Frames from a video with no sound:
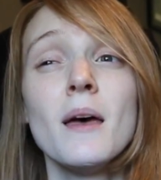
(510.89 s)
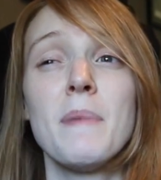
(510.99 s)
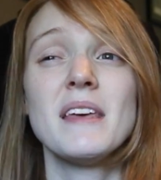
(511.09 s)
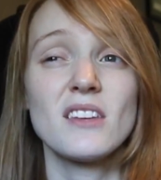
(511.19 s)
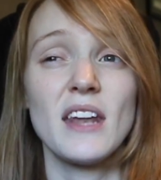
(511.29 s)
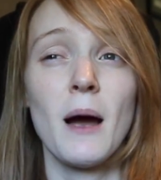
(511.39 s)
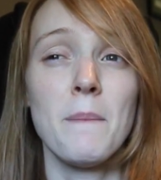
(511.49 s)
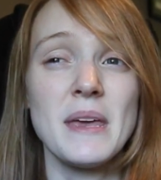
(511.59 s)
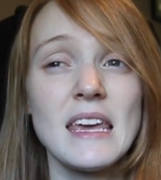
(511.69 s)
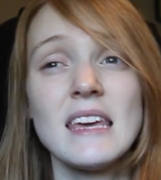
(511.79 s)
Based on how
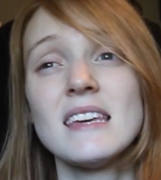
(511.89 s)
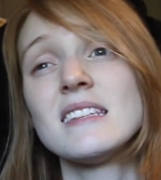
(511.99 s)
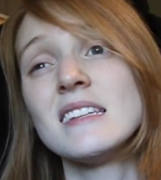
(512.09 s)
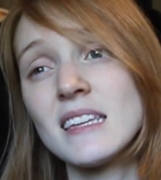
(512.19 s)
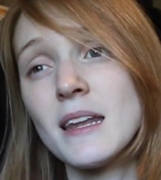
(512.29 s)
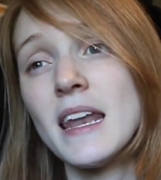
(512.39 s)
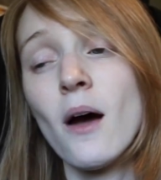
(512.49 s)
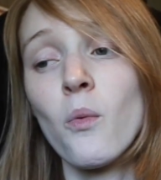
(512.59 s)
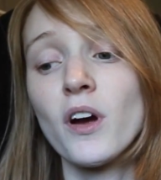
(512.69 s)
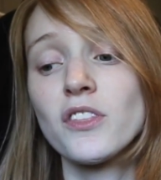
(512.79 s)
big he is, he's in the
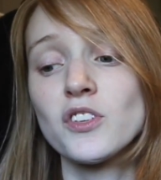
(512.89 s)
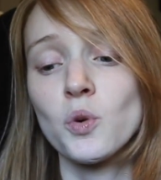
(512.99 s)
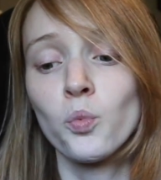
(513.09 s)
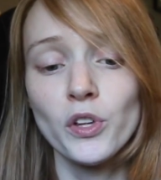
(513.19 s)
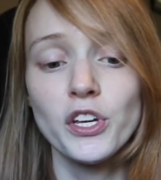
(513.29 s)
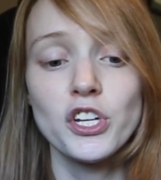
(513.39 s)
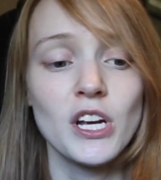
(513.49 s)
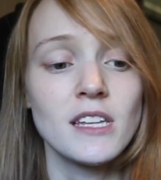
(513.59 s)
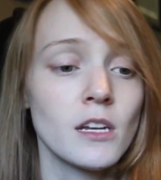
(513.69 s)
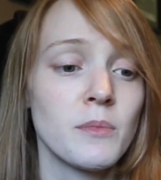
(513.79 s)
network, there's a really good
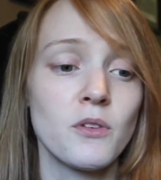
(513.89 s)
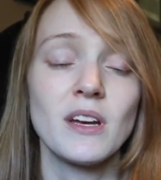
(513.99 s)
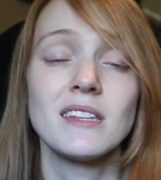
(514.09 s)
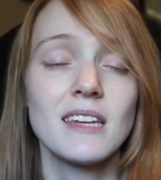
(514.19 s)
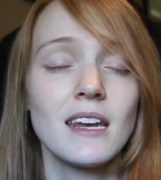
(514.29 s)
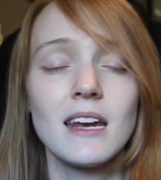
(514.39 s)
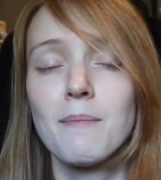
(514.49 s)
chance it'll be reinstated.